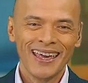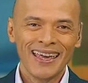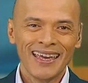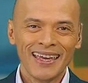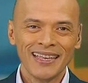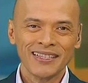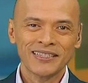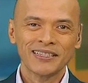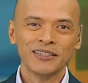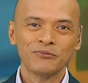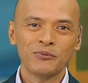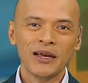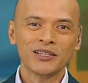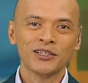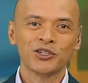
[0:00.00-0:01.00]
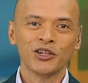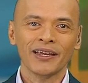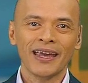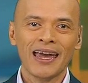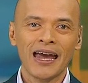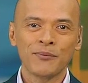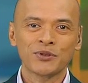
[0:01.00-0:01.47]
Instant
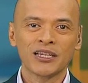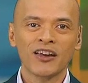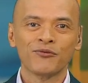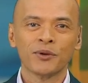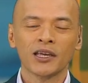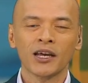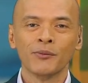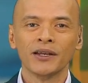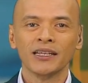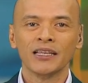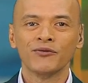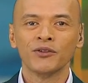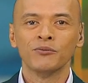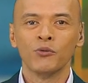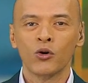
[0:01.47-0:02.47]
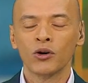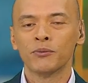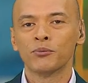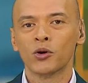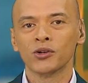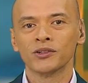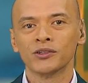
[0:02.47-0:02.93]
messaging apps have become an even more
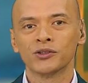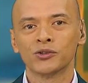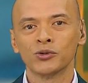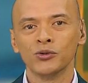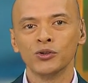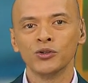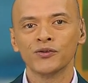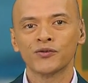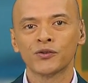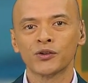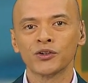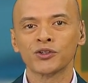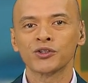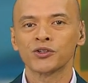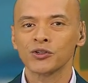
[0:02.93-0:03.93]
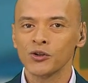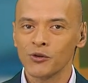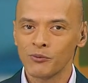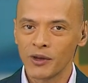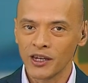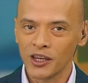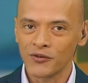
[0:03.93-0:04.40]
important tool for
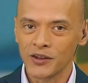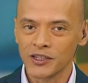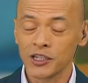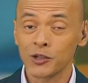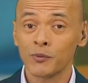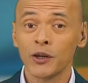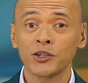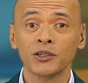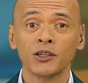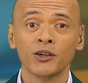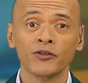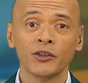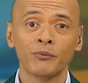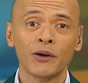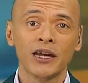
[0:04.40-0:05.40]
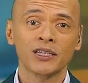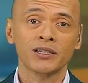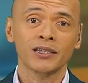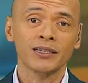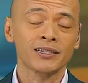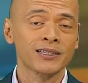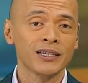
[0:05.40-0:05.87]
so many of us, especially over the
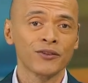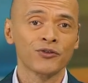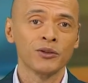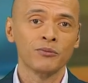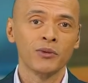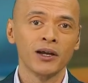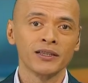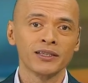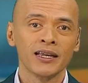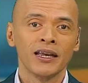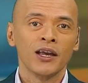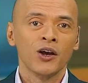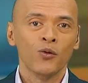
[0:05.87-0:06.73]
past several months.